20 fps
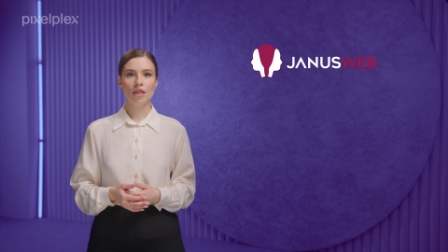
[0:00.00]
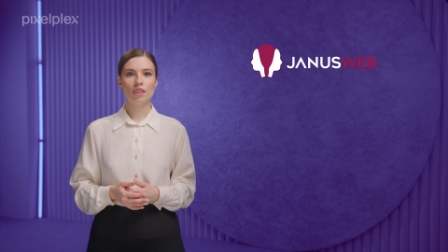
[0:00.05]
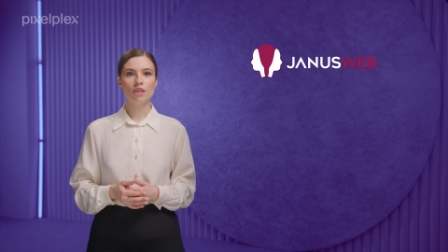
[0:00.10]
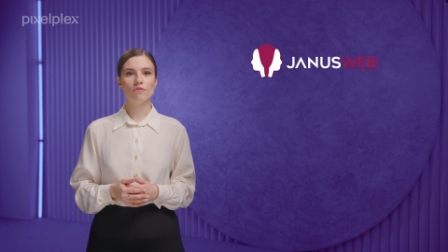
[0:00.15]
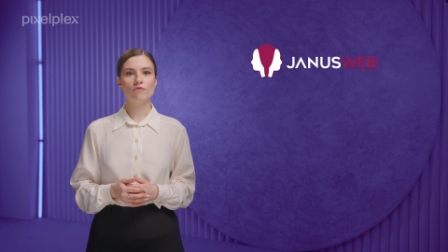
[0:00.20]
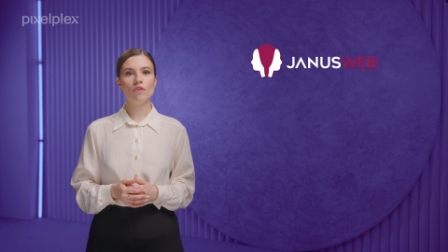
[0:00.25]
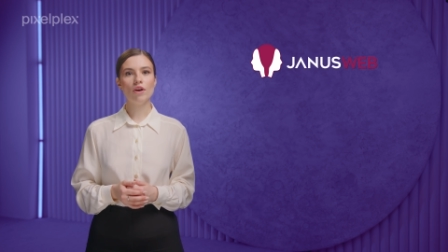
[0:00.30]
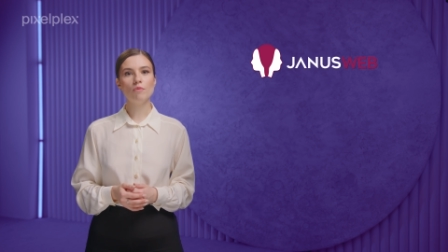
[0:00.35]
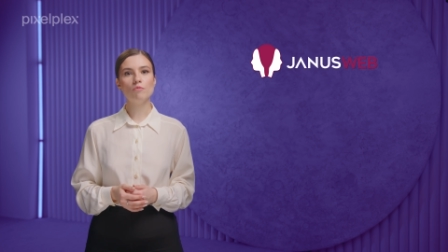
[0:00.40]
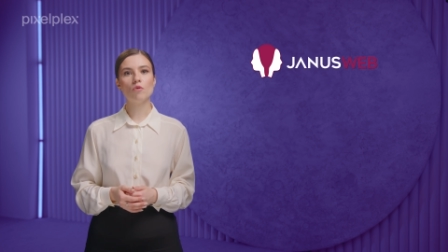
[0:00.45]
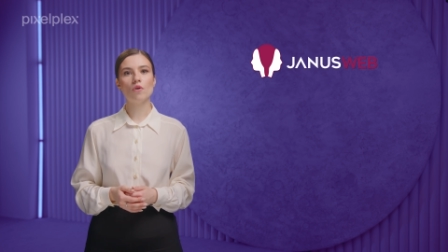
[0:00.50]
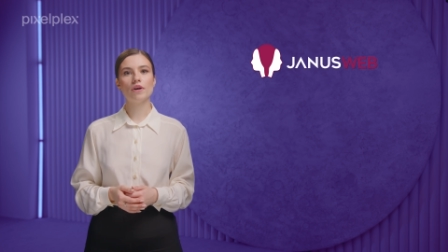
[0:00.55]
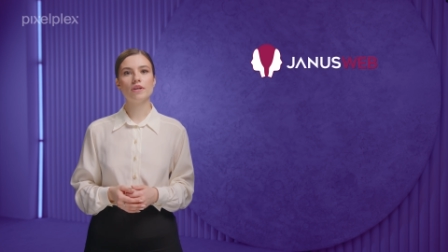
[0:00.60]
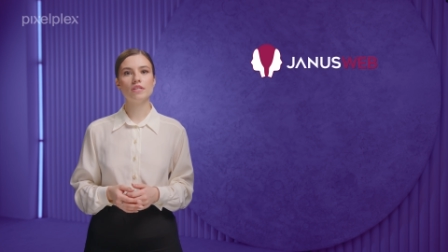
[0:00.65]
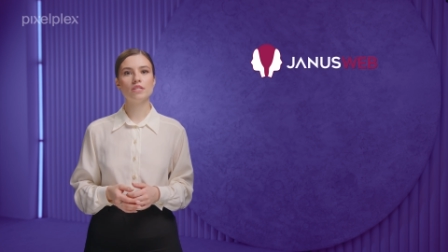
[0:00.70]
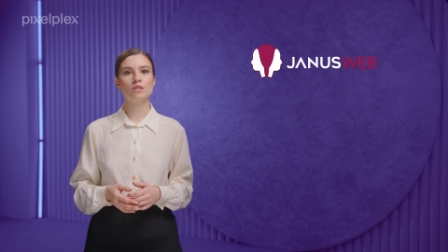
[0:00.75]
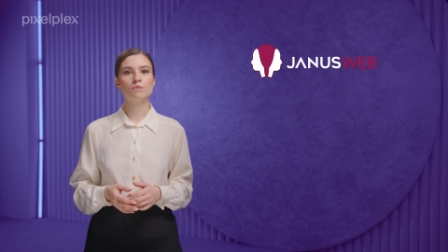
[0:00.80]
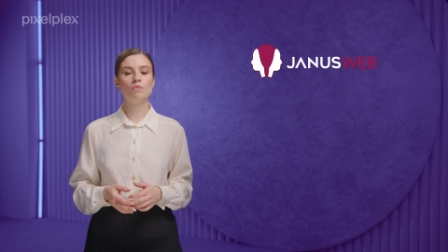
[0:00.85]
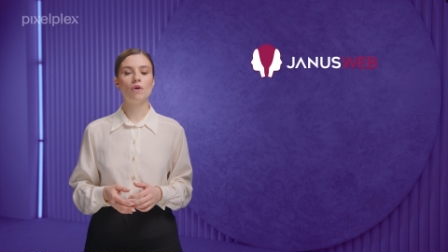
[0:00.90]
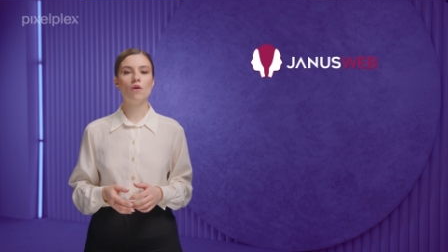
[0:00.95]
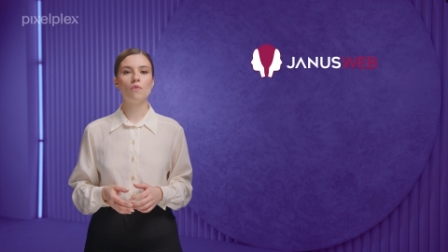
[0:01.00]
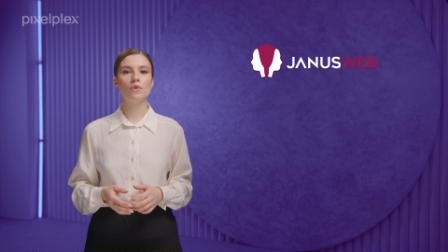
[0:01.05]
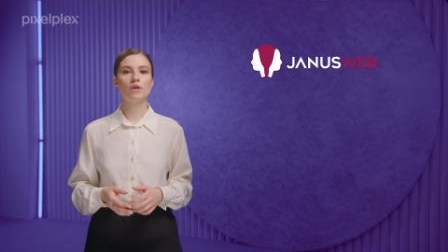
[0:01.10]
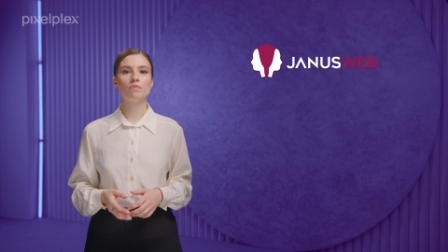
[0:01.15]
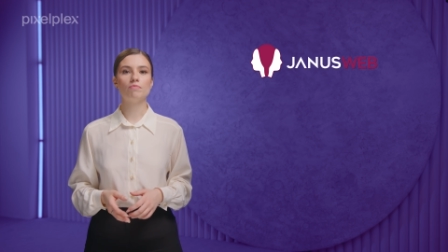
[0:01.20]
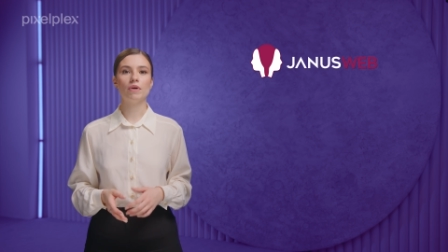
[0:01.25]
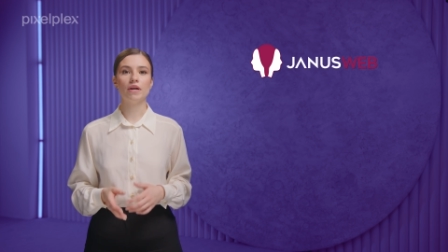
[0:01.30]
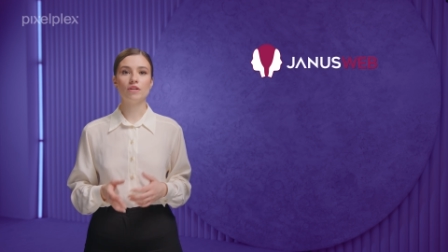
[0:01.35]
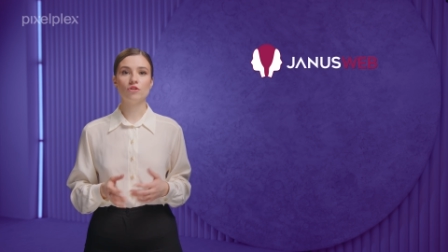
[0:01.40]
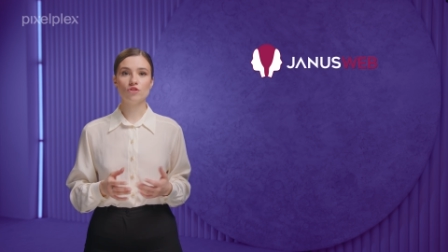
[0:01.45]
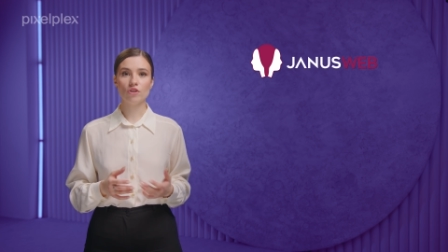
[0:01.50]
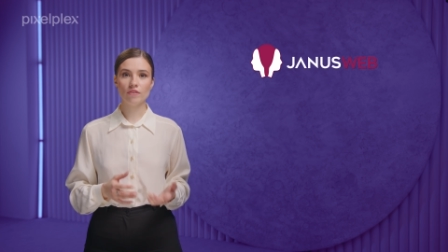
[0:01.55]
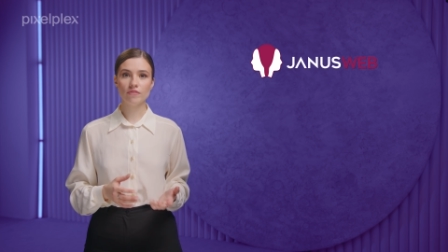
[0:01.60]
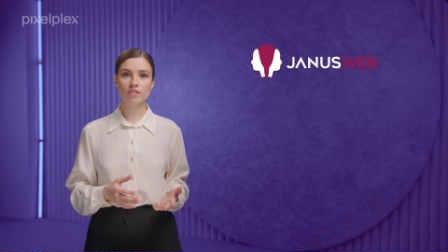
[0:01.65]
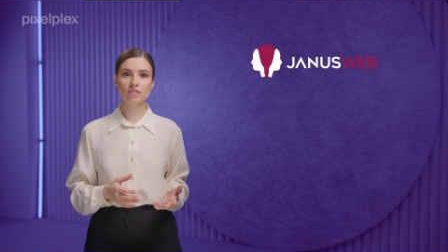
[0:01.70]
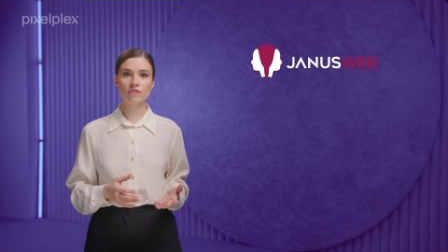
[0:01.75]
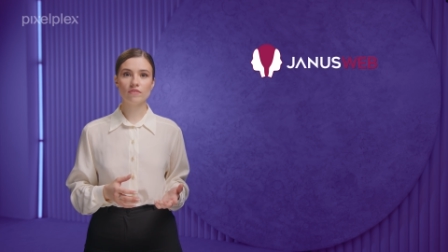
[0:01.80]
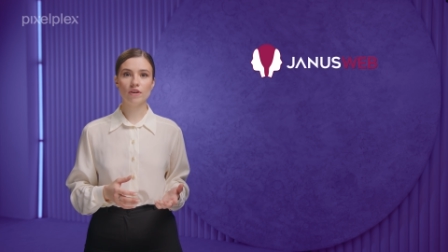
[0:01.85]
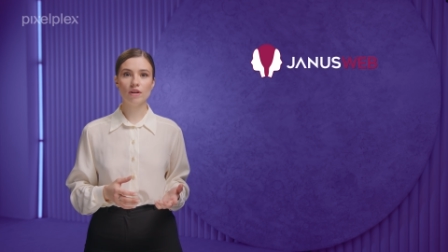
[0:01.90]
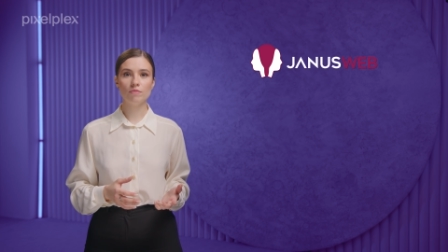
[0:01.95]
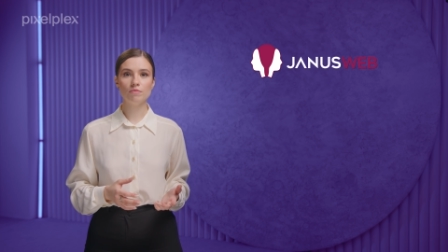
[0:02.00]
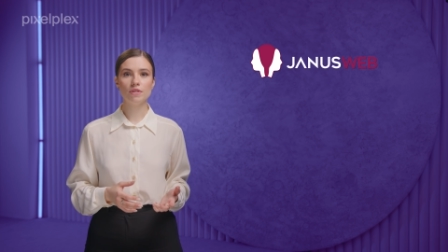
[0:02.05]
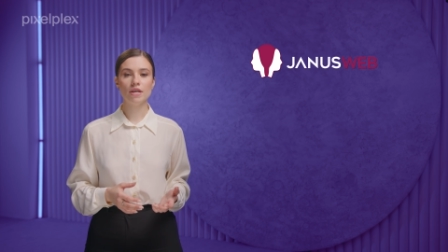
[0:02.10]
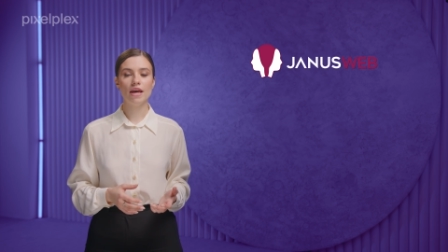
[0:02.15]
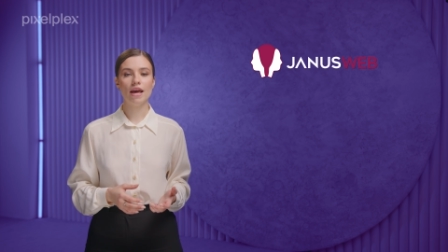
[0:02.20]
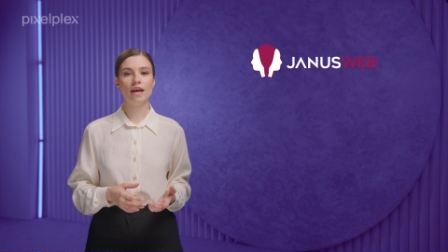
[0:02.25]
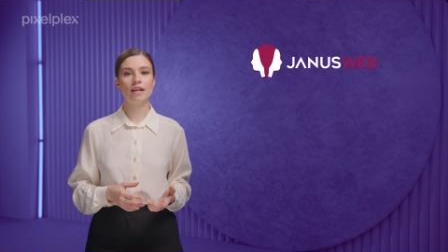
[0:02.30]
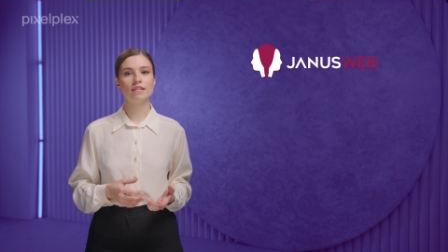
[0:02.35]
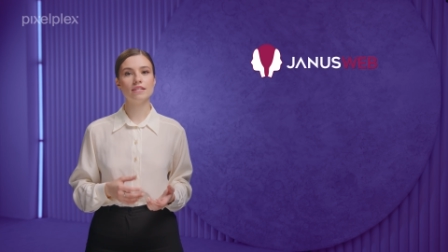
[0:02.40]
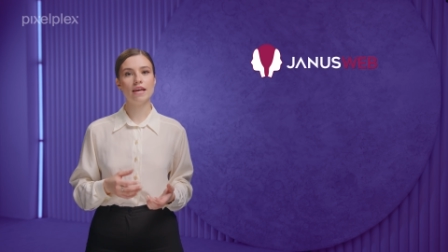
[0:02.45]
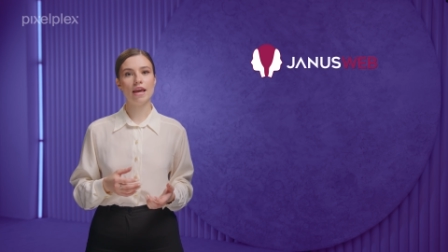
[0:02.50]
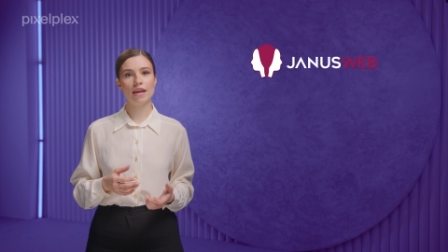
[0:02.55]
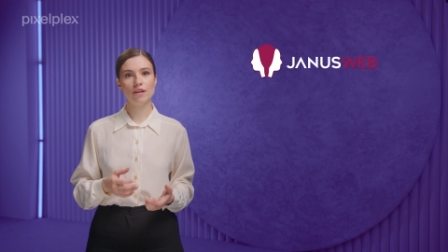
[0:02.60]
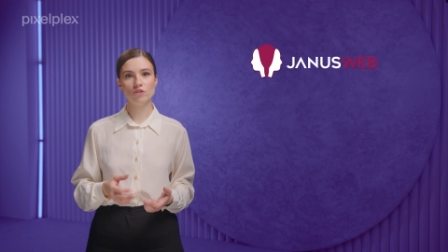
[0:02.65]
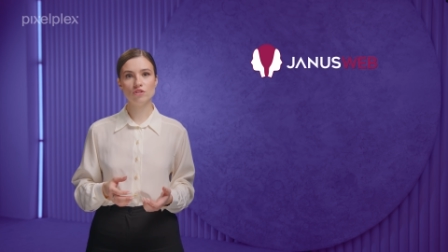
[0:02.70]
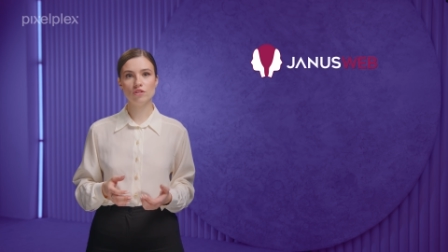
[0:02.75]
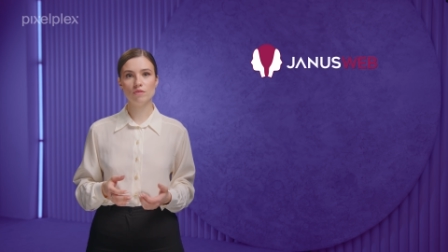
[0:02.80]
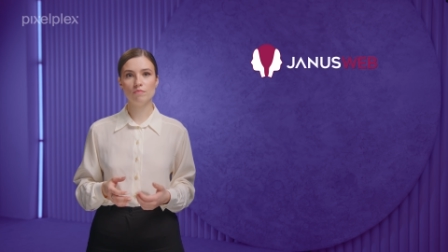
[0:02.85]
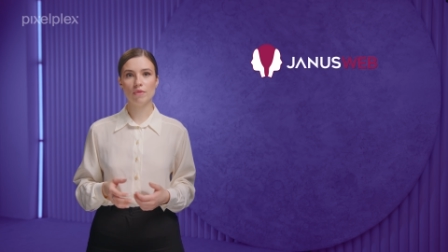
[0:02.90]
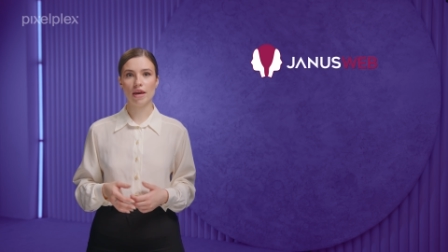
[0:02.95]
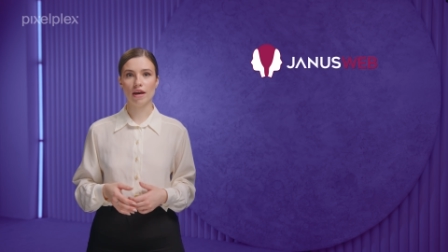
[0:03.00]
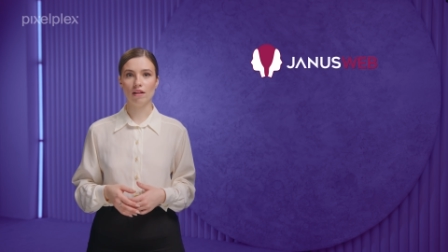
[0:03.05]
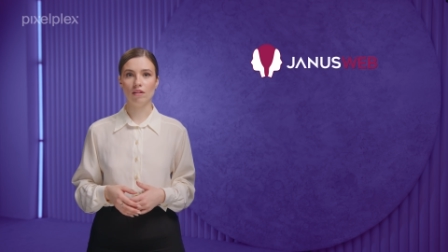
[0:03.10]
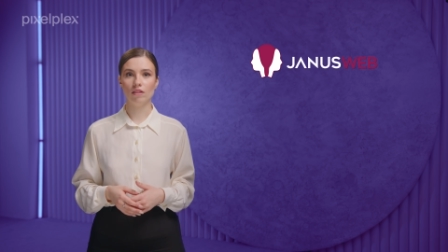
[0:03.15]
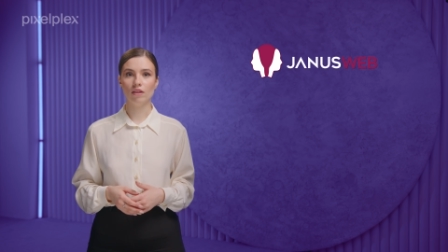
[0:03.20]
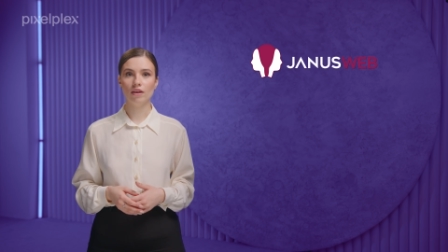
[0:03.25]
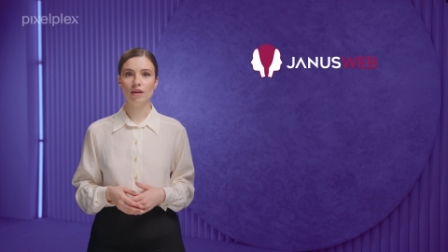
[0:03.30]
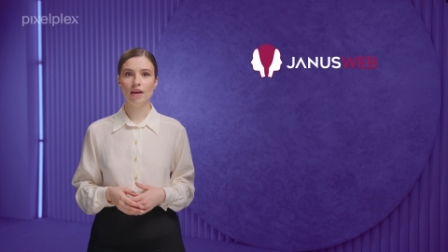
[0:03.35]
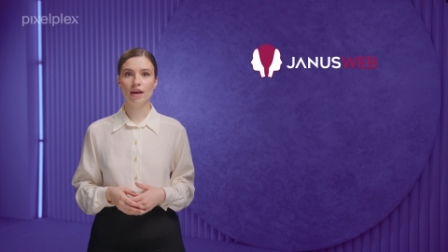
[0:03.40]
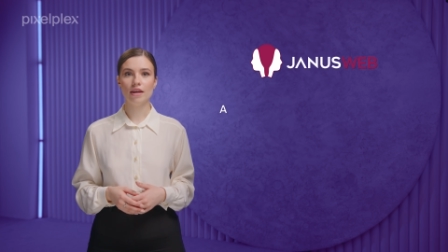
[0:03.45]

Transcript: the framework is powered by JavaScript and HTML